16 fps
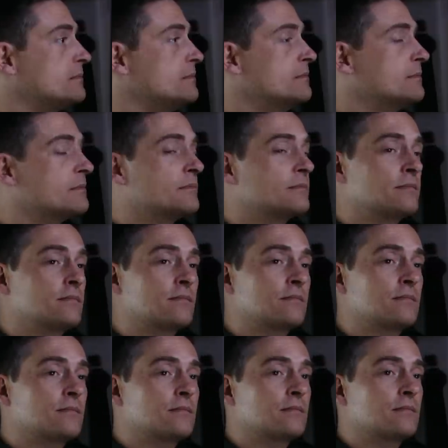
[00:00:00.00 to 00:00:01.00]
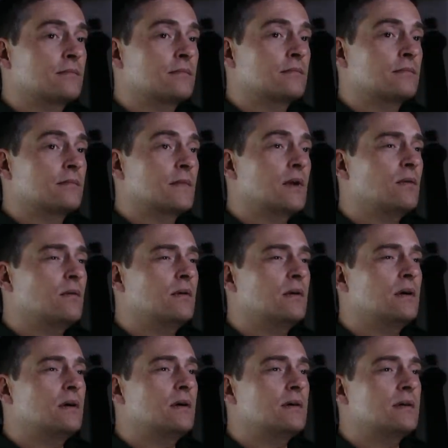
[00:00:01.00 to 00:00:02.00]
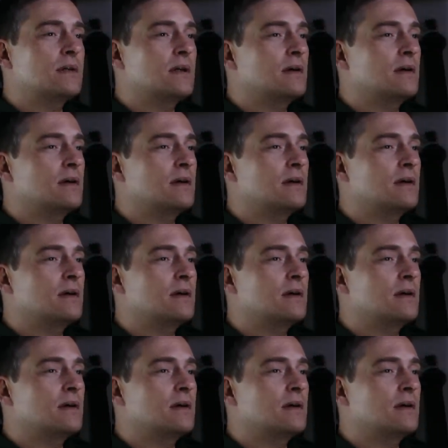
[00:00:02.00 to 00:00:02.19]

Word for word: but he still loves her dearly. I mean, oh, did you God, see him kiss,